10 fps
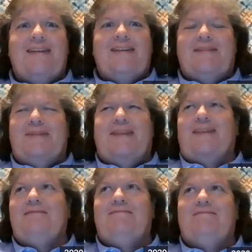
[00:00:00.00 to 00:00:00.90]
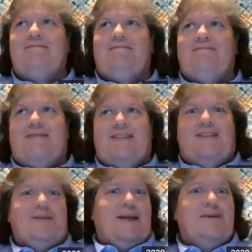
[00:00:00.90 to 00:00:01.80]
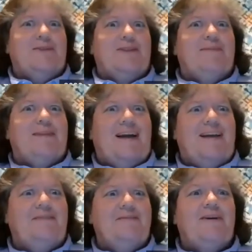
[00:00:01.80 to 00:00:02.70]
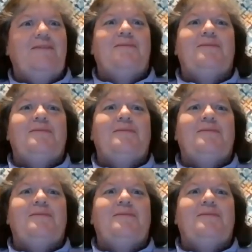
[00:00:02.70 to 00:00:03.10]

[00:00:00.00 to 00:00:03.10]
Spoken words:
And I'm like, do they know something I don't know?